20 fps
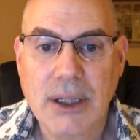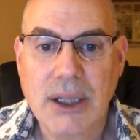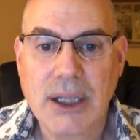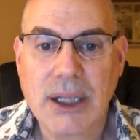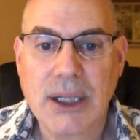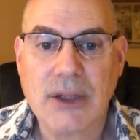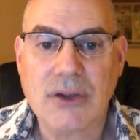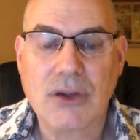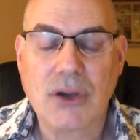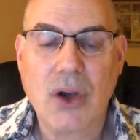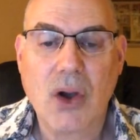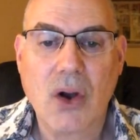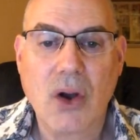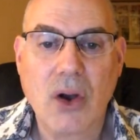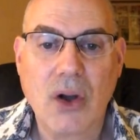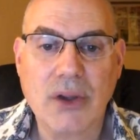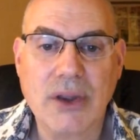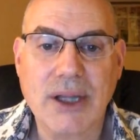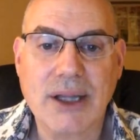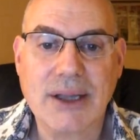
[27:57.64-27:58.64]
is
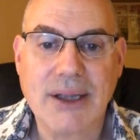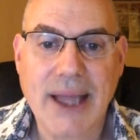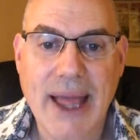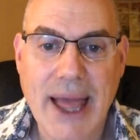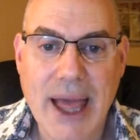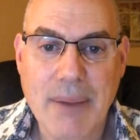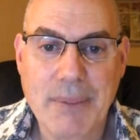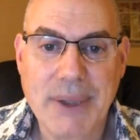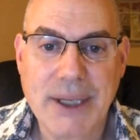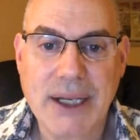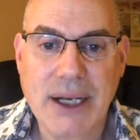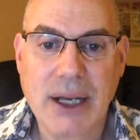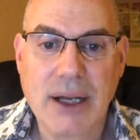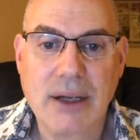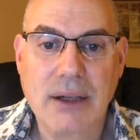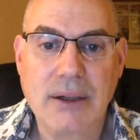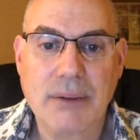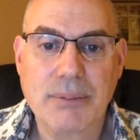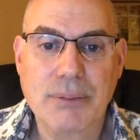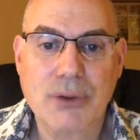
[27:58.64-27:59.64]
called the lamina
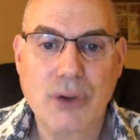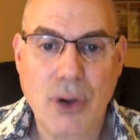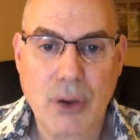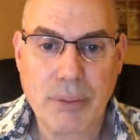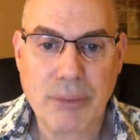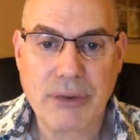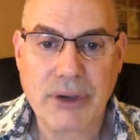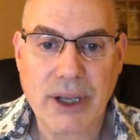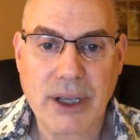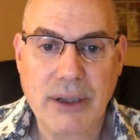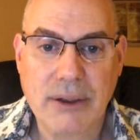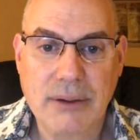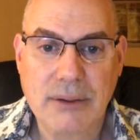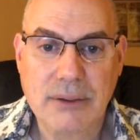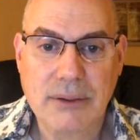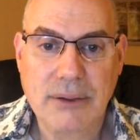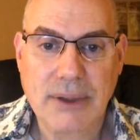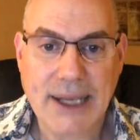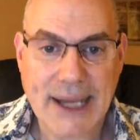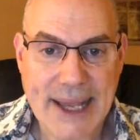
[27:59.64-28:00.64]
propria.
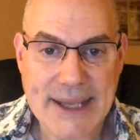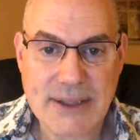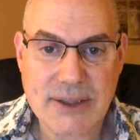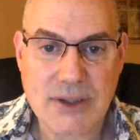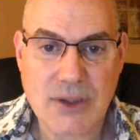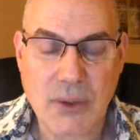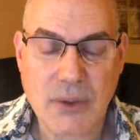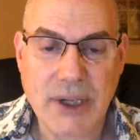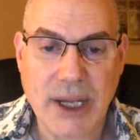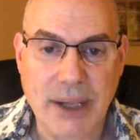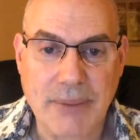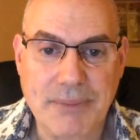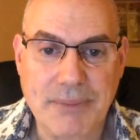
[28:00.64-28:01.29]
It has its own name.